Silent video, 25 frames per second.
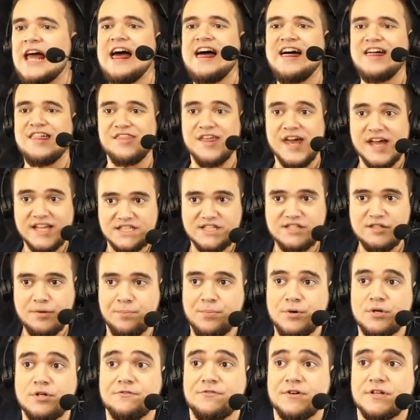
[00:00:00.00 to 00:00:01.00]
That's the
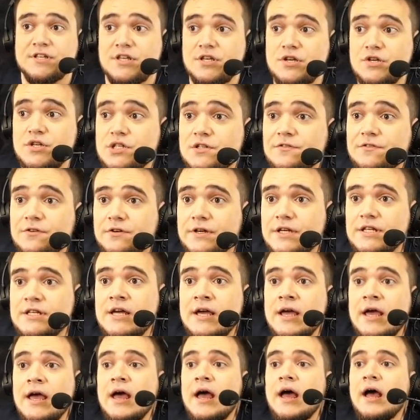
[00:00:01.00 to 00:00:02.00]
perfect use for it.
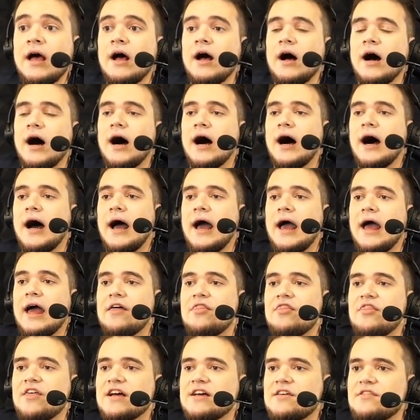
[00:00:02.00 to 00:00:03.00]
Uh, and
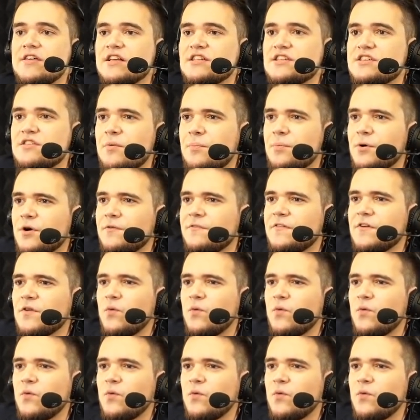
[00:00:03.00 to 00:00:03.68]
th that's the perfect